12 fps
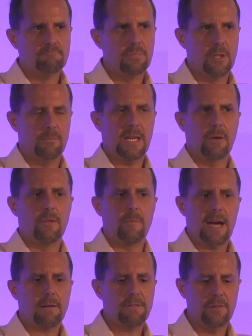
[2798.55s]
put me on the
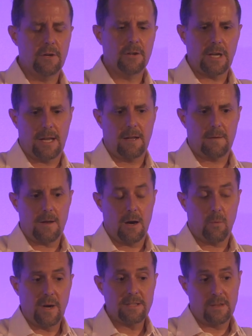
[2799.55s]
back foot, and
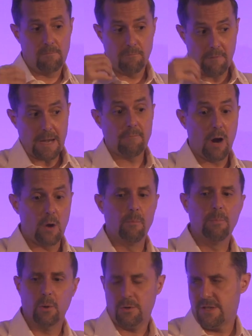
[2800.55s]
I went and
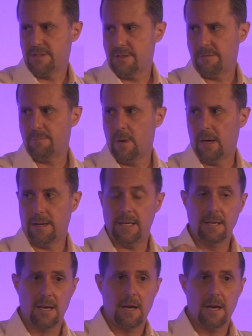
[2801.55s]
rewrote portions of my